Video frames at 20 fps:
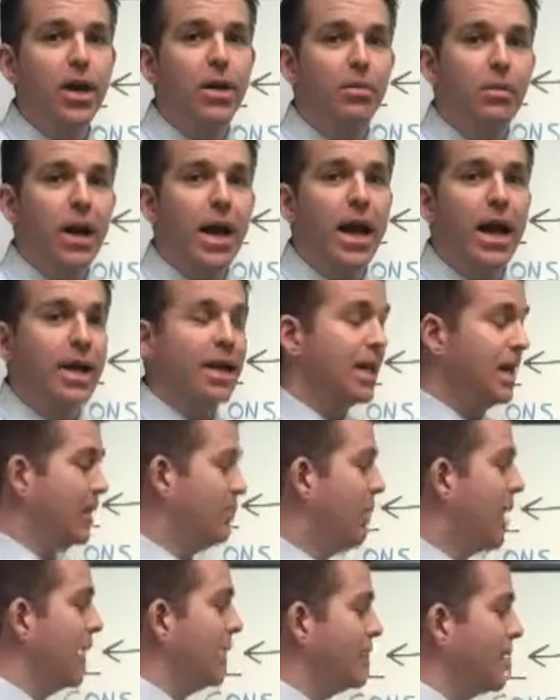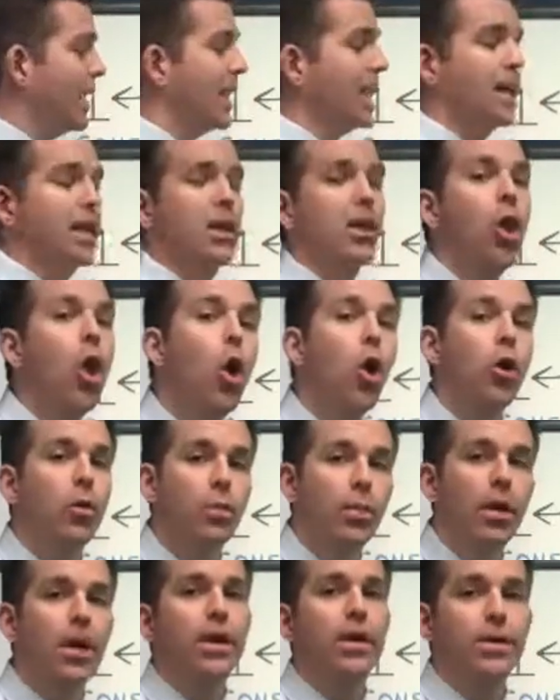come back, and it might take a
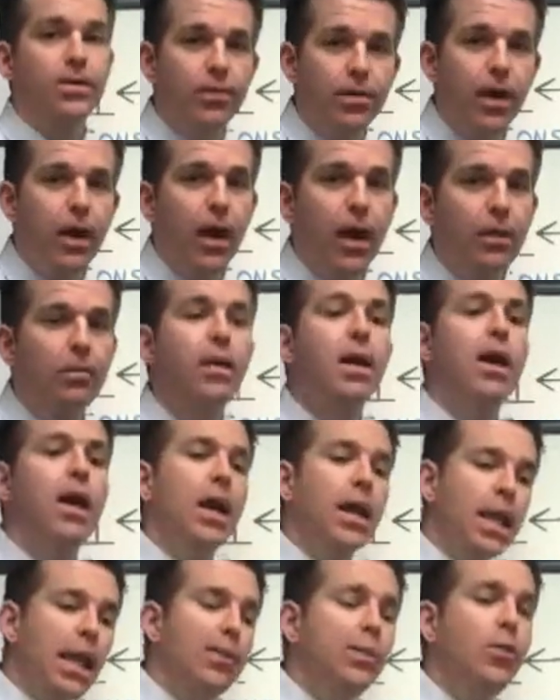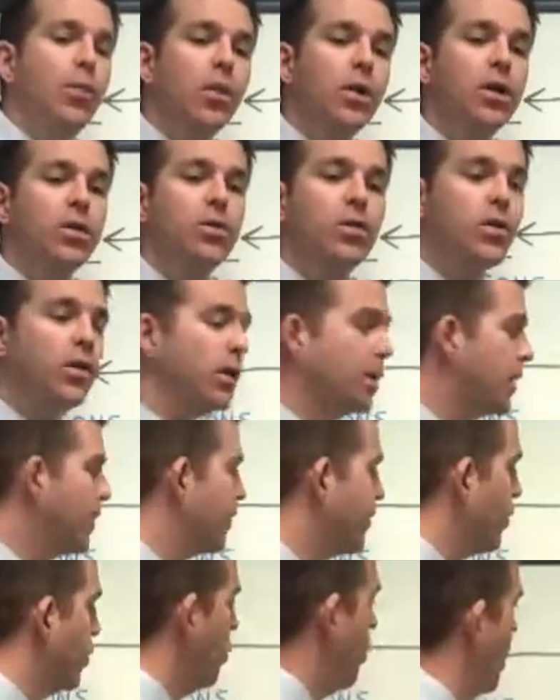long period of time. Let me put it to you a
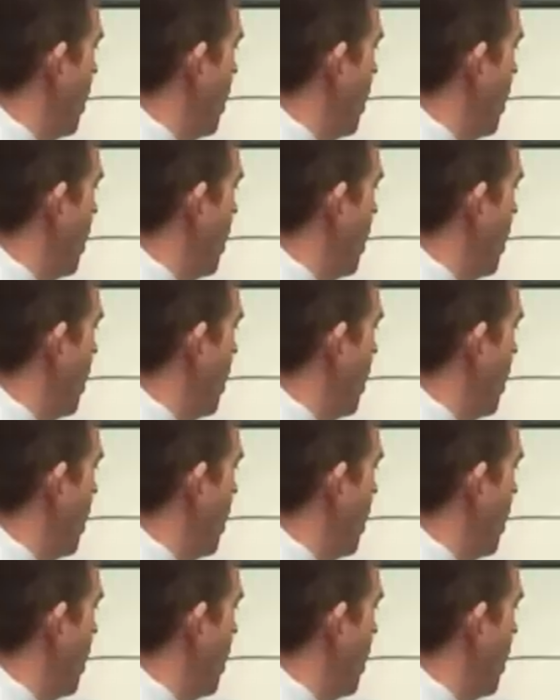different